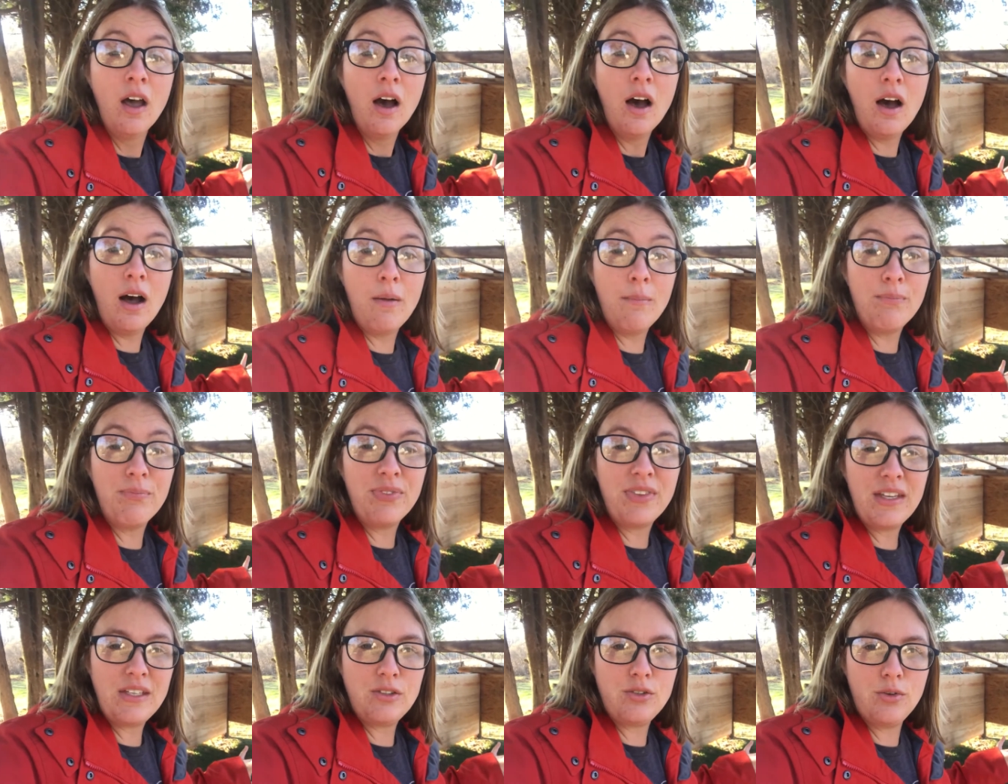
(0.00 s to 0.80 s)
Um,
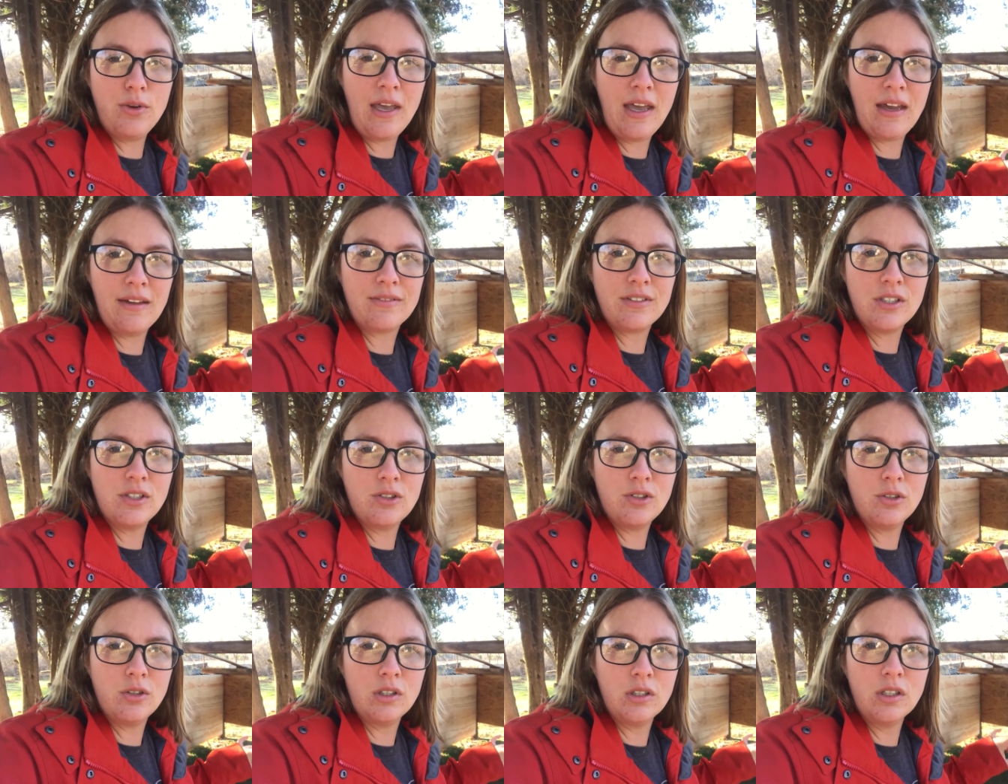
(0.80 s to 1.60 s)
they do have to
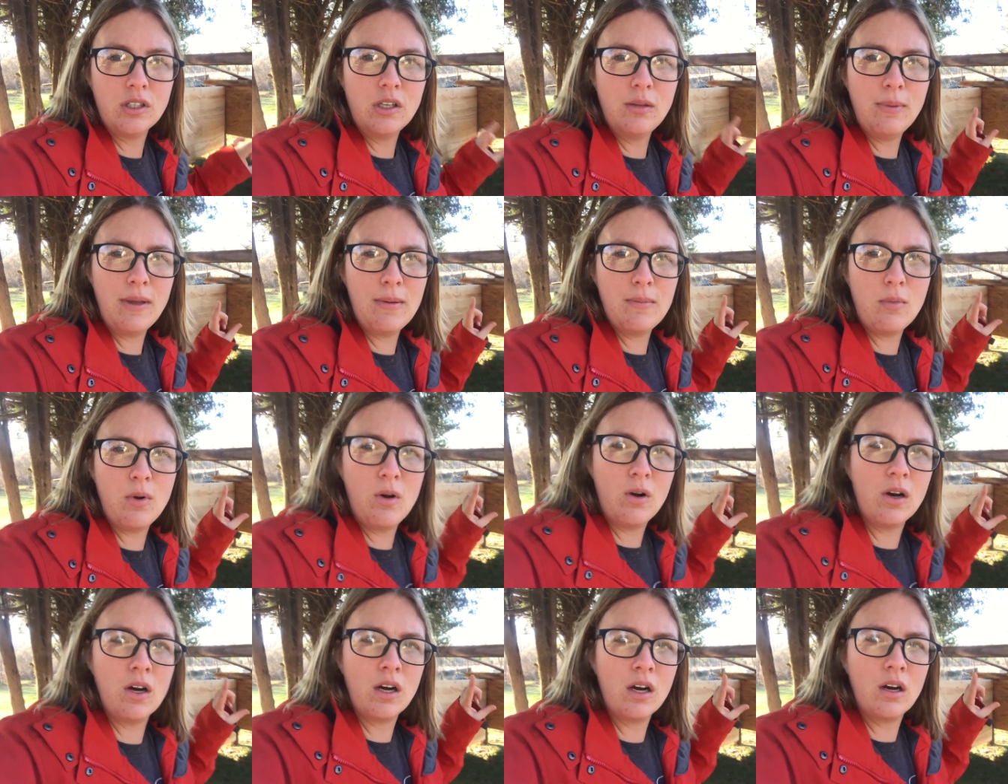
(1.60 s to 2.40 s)
do a little bit
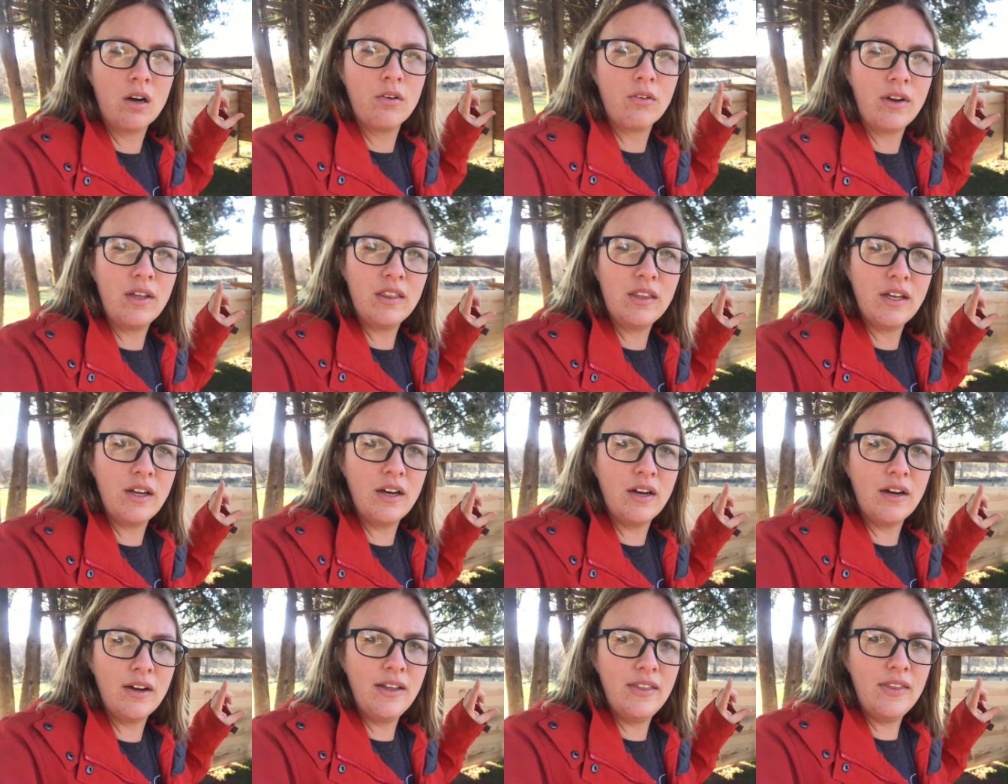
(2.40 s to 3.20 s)
more right
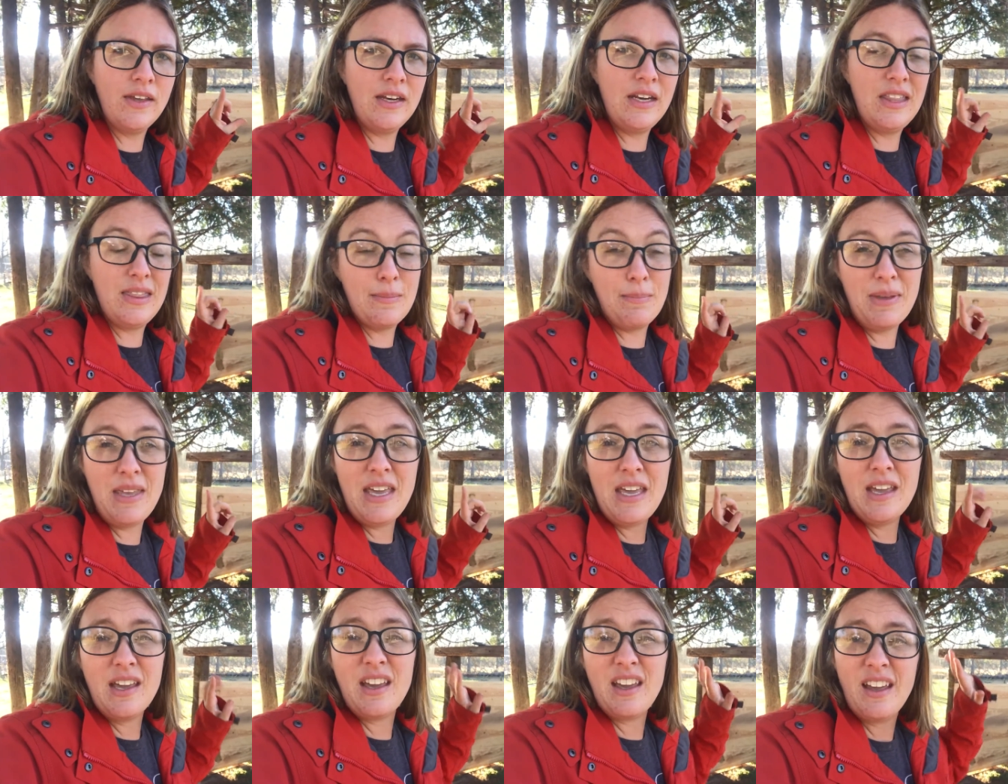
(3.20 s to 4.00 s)
there and then in the
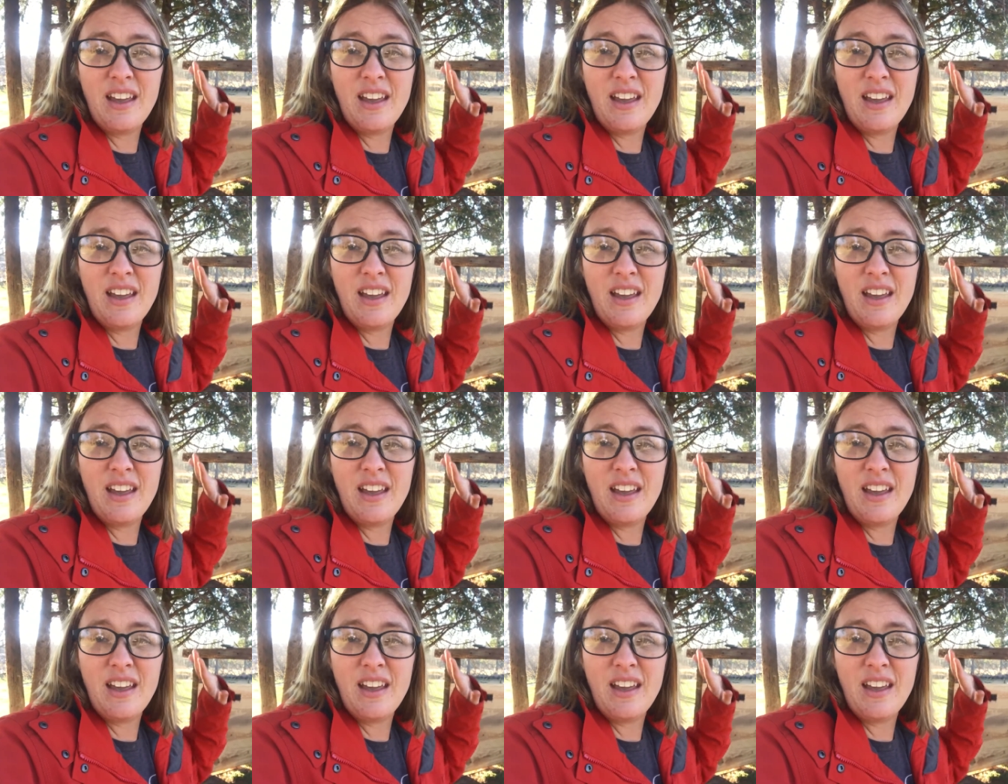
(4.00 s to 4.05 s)
peak